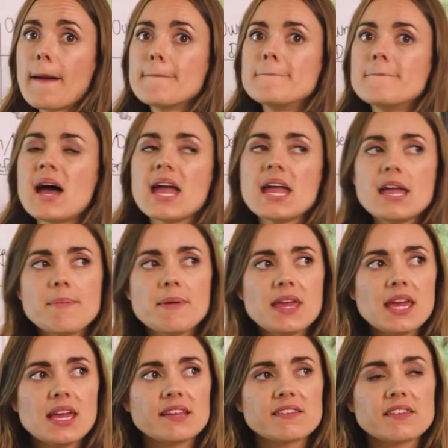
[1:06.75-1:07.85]
Maybe
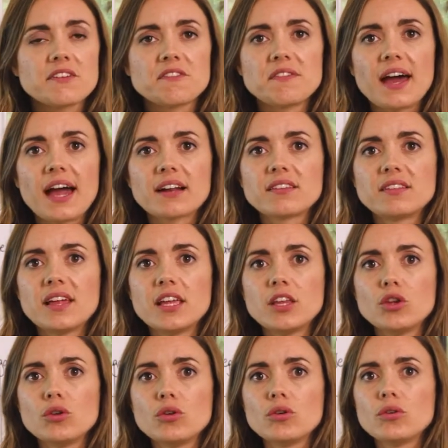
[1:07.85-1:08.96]
it's the fact that
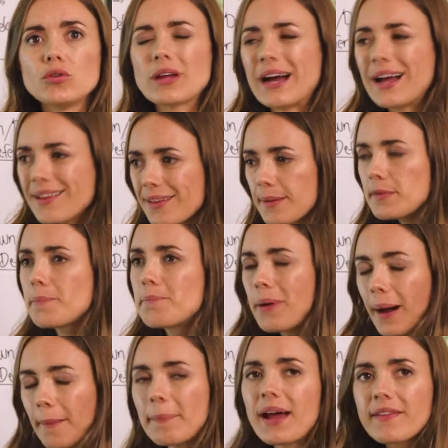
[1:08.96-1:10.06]
you can't seem to
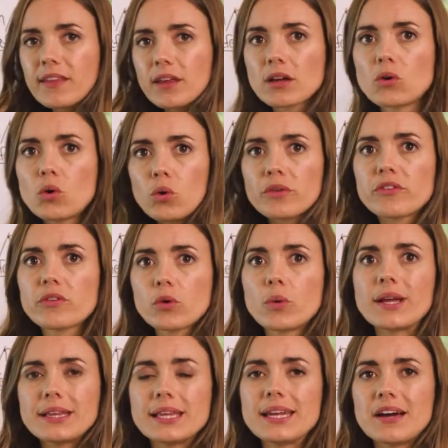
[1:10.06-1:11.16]
pump out the course
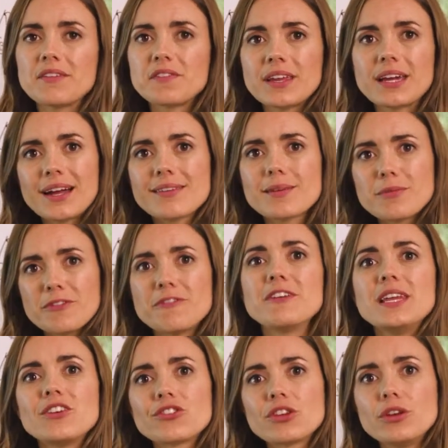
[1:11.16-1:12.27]
quickly enough and you can't seem to
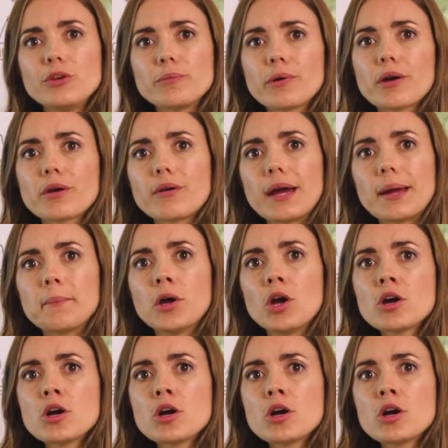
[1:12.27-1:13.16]
finish the new program.